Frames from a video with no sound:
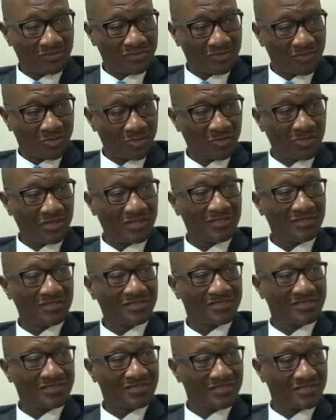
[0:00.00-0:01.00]

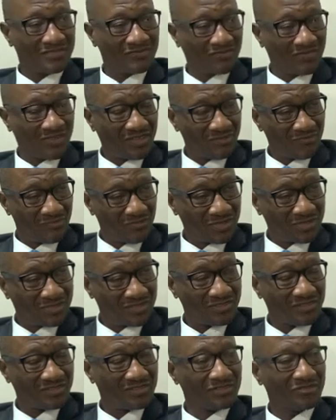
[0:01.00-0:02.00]
journalists,
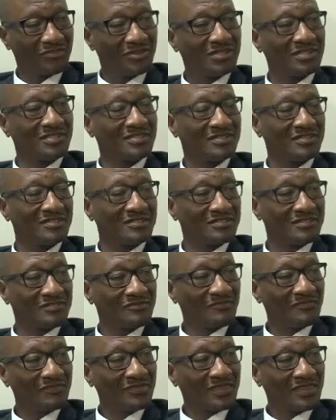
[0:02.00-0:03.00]
business writers,
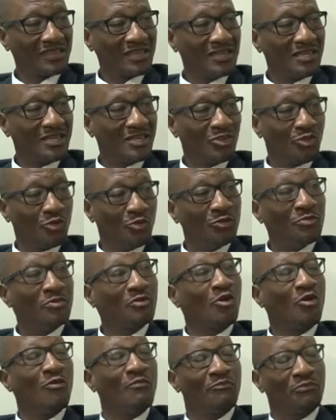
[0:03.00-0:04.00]
you will
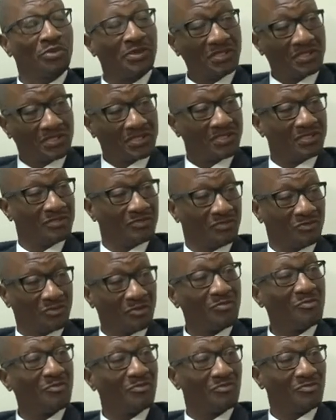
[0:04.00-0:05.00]
compete
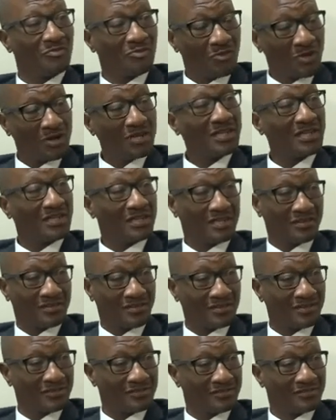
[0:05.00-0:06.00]
from one
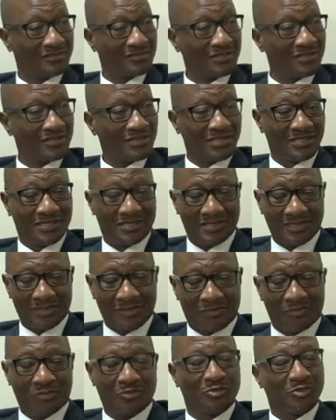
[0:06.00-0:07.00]
another.
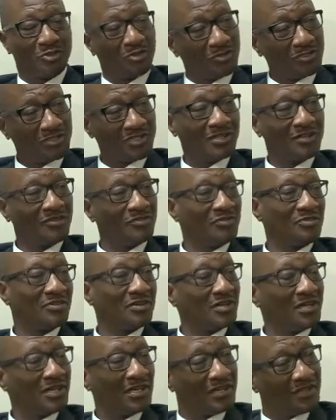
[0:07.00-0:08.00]
If you don't have
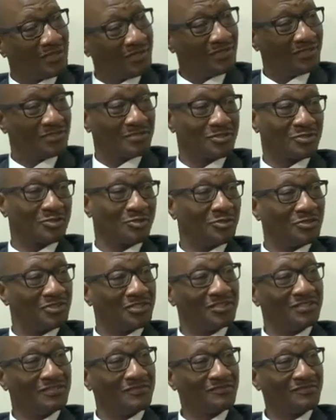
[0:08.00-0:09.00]
a lead
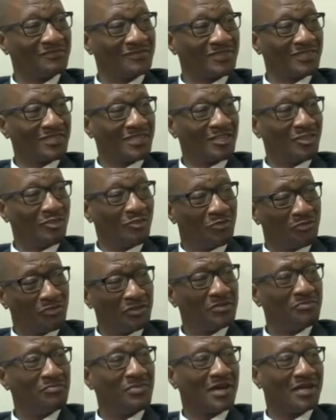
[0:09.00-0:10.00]
story, you
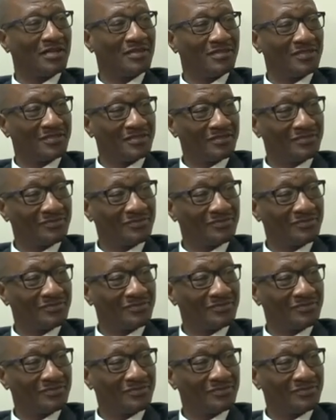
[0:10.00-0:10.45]
feel bad.